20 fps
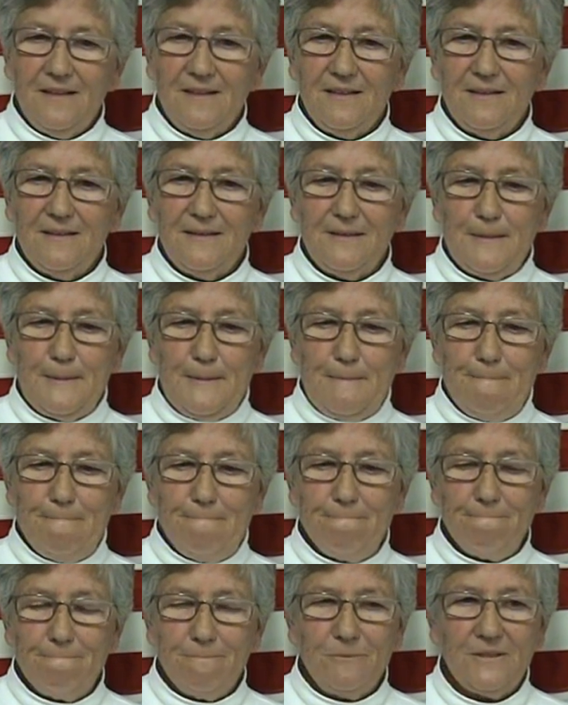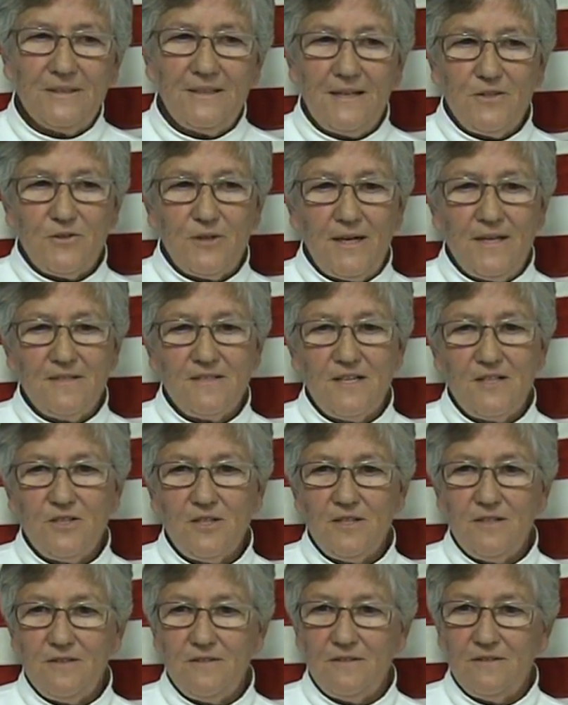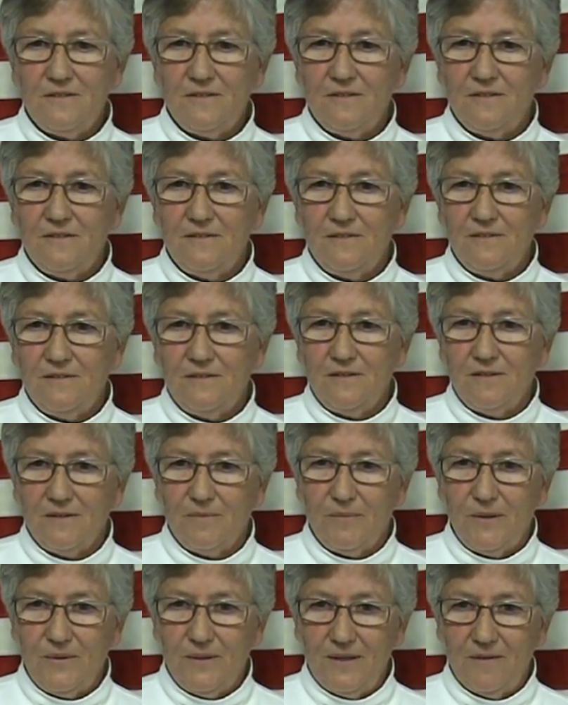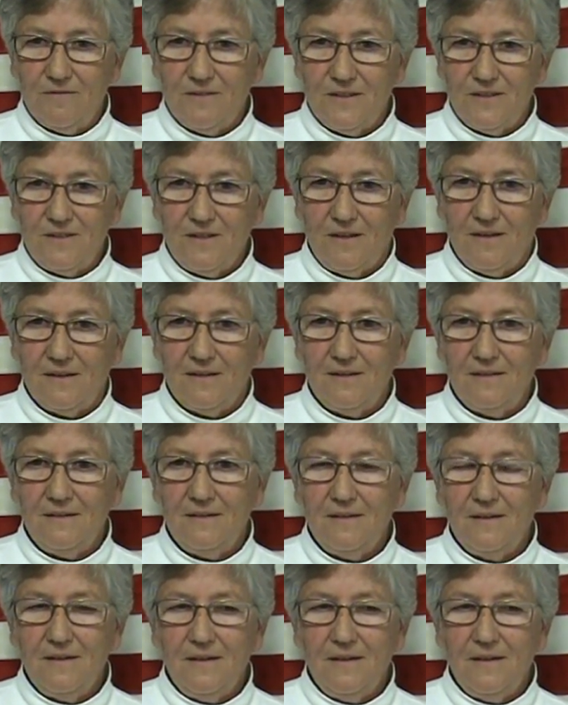Uh, when they transitioned to the Boeing Vertol,